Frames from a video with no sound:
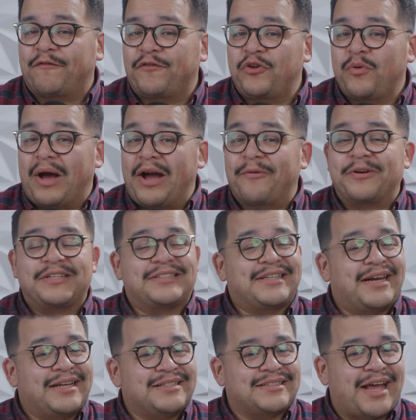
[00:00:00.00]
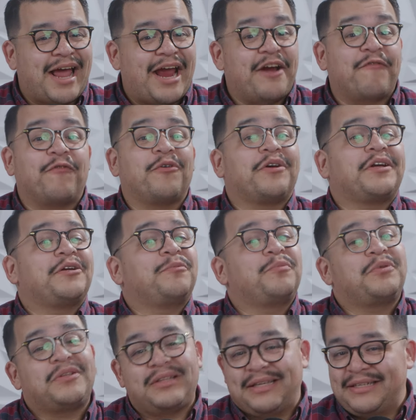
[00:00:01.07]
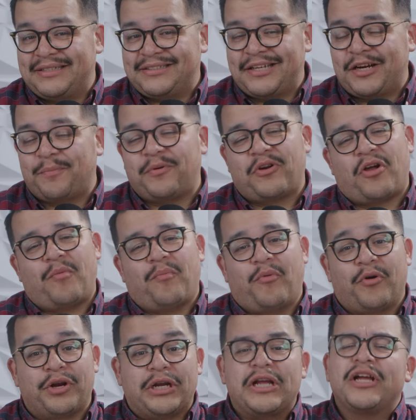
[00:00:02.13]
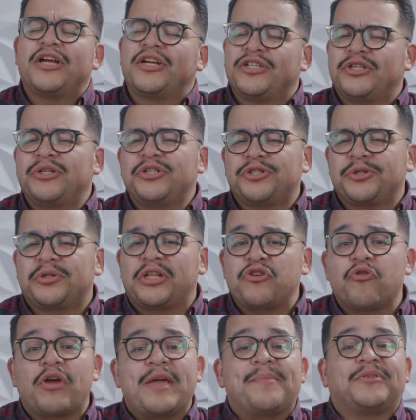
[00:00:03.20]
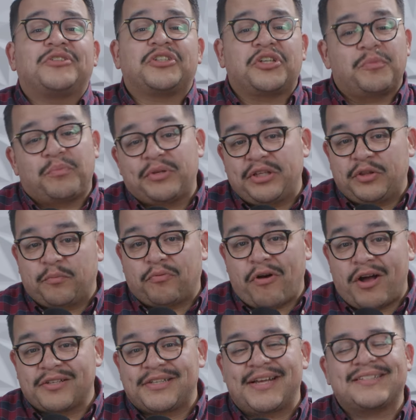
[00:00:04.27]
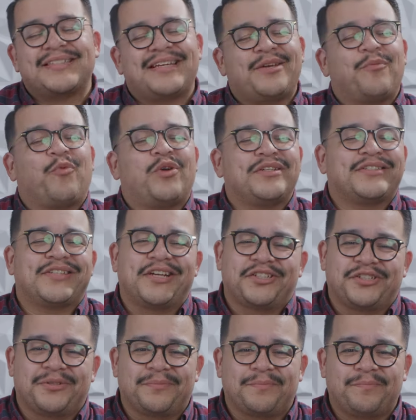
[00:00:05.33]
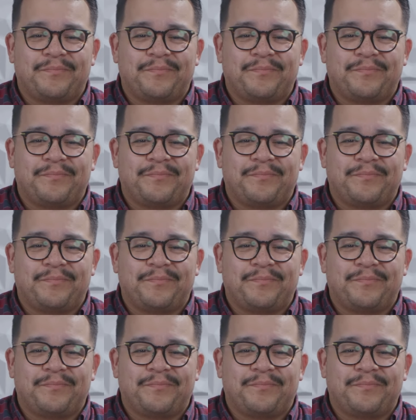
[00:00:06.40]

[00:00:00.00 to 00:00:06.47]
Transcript: a few hours set aside for complete setup and onboarding to ensure that you're able to complete the process in one session.